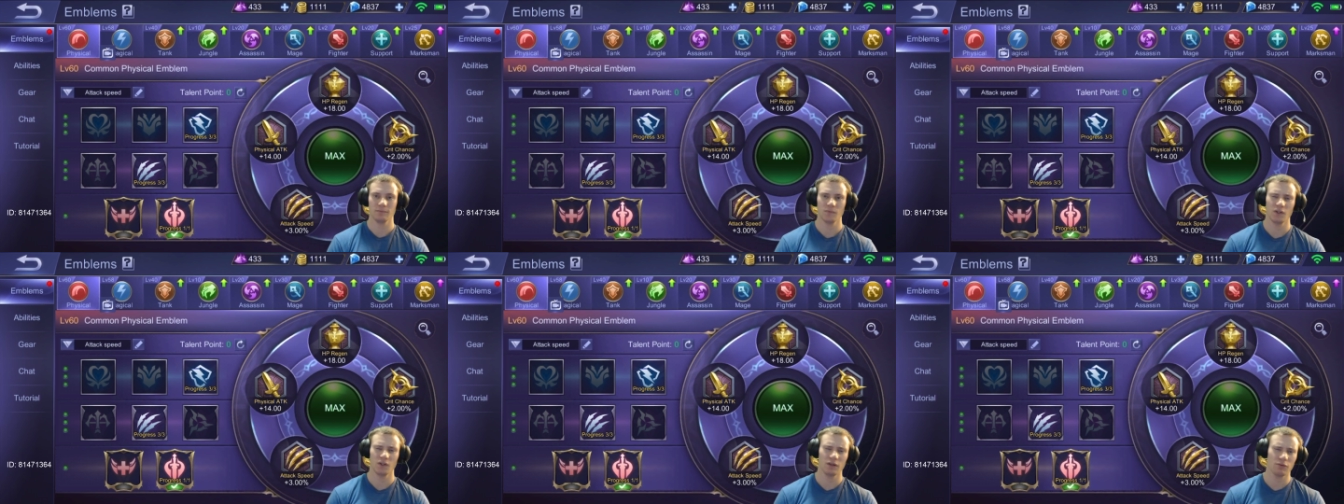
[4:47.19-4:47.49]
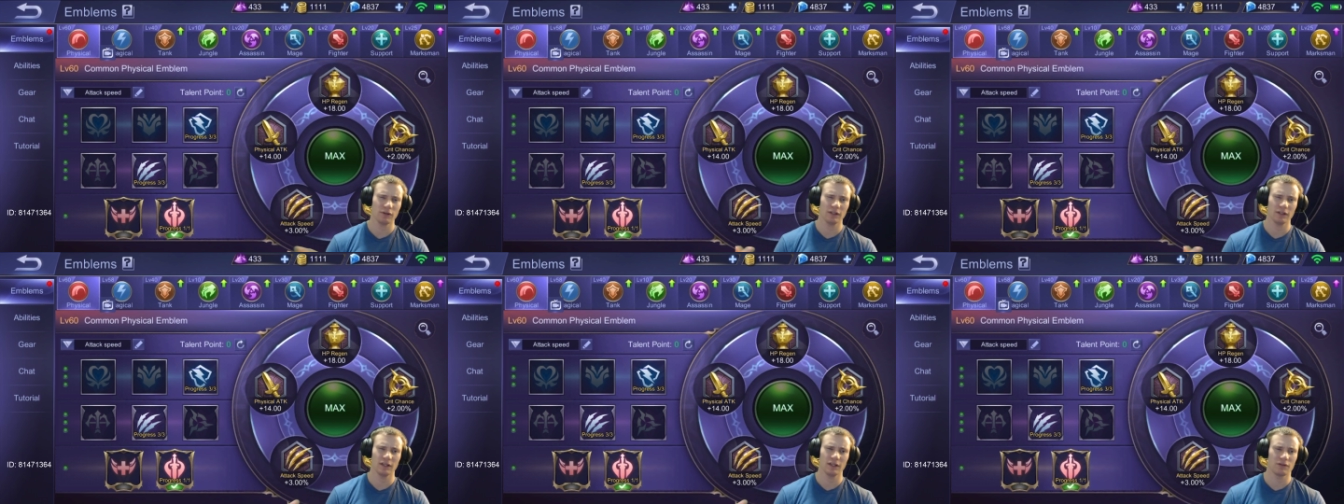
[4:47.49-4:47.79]
You
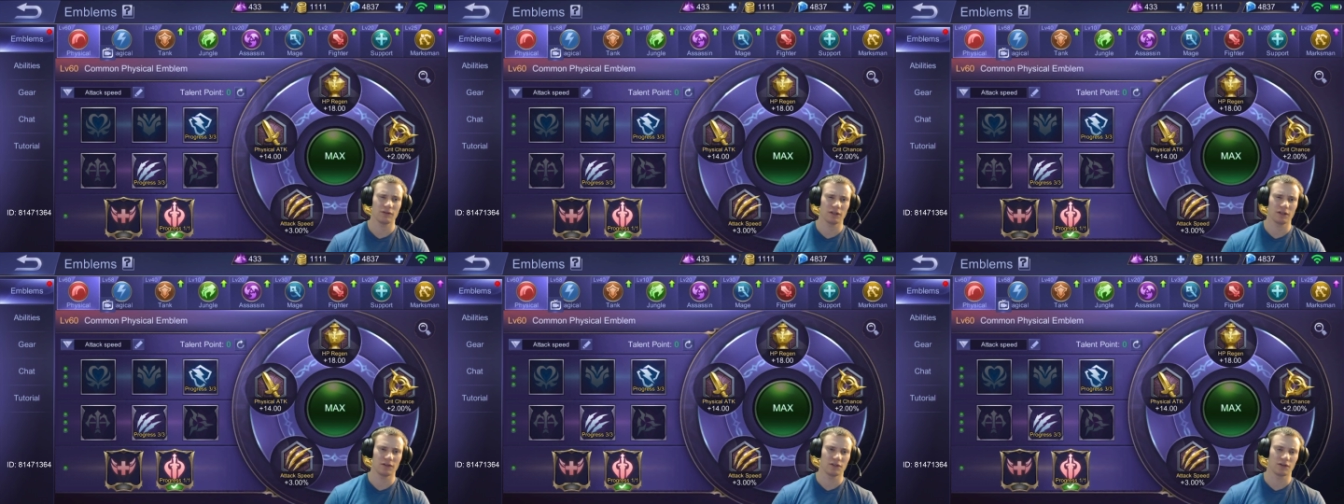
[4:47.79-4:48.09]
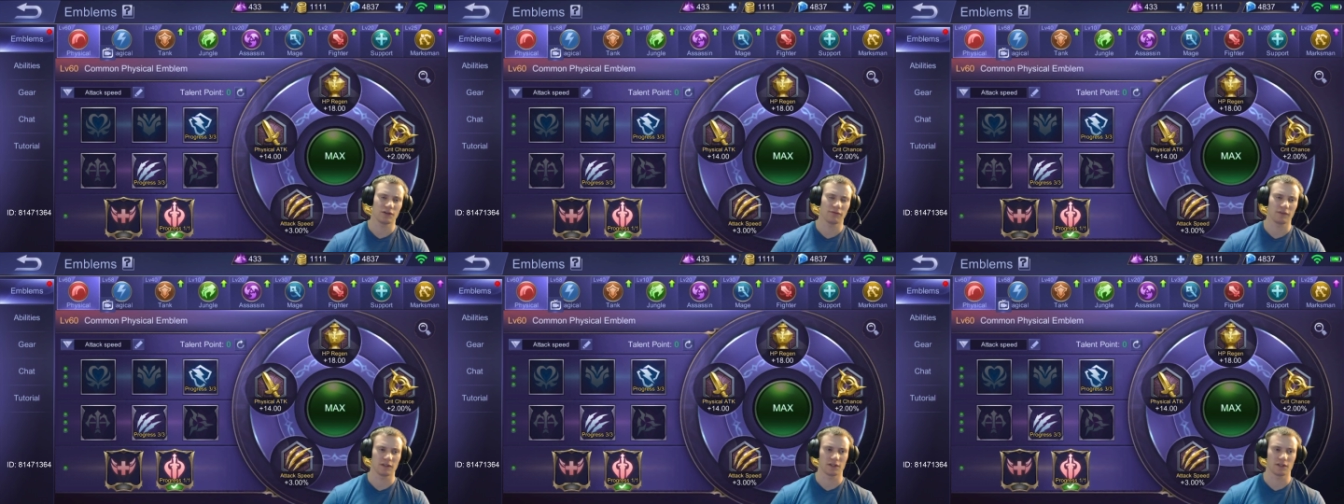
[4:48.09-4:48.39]
really don't use
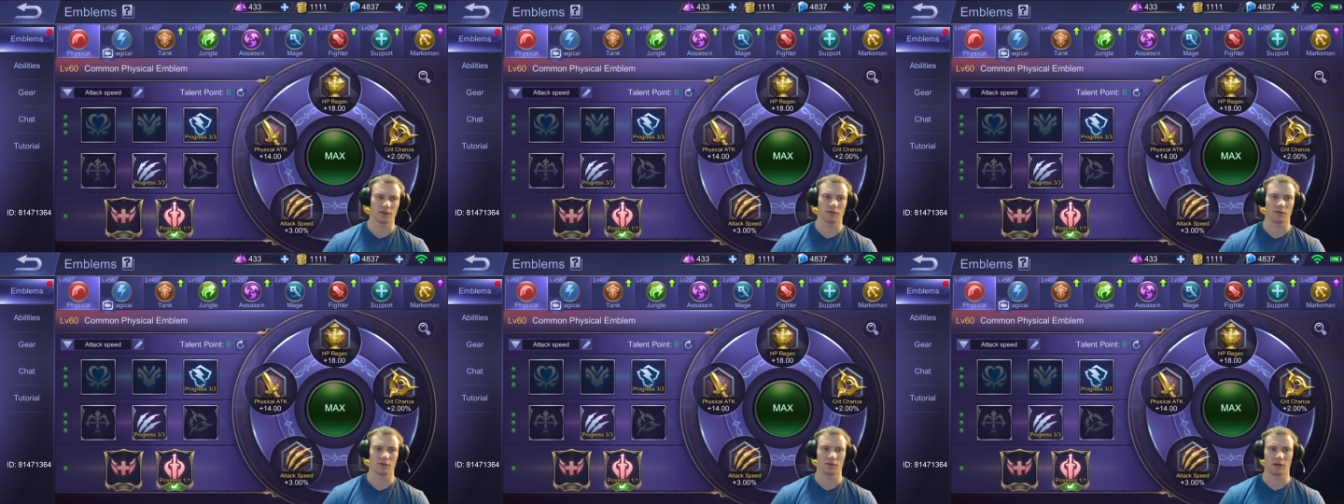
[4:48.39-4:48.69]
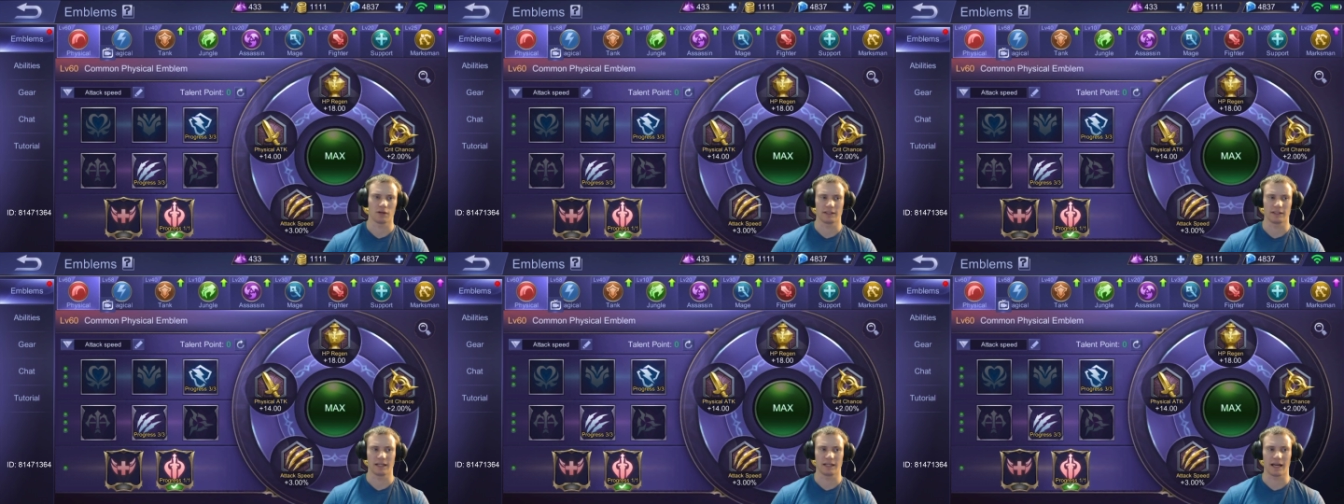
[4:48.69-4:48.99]
your physical
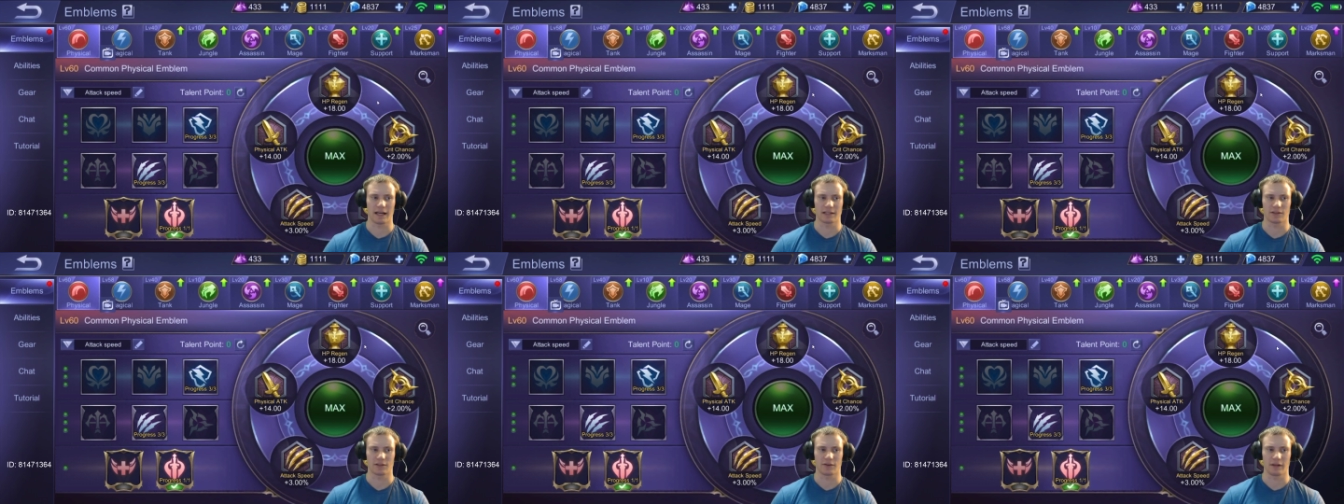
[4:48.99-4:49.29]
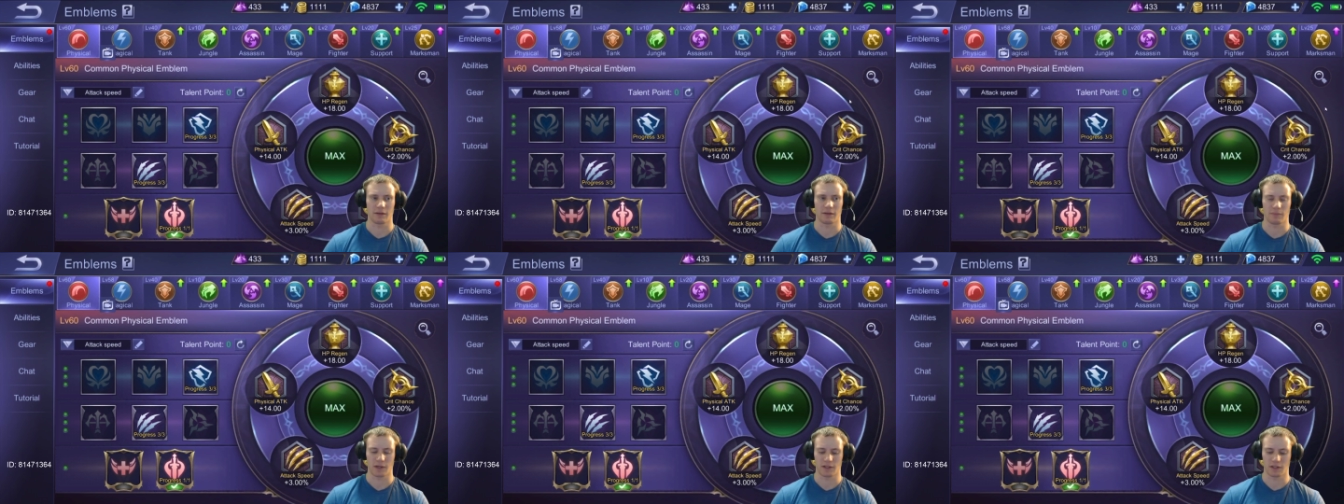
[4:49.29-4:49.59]
attacks all
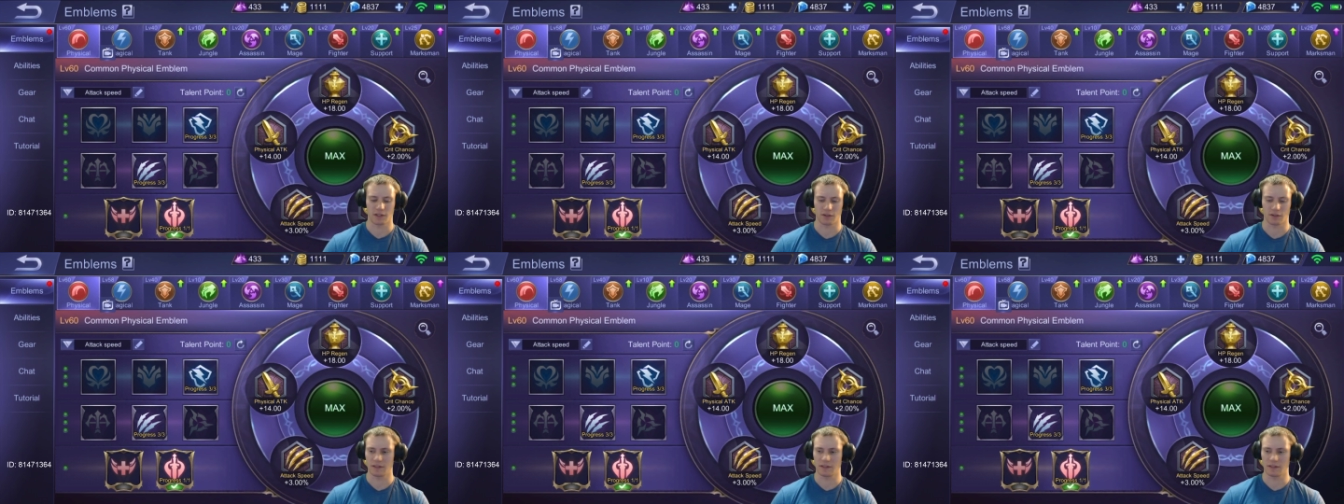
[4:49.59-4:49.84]
that much, so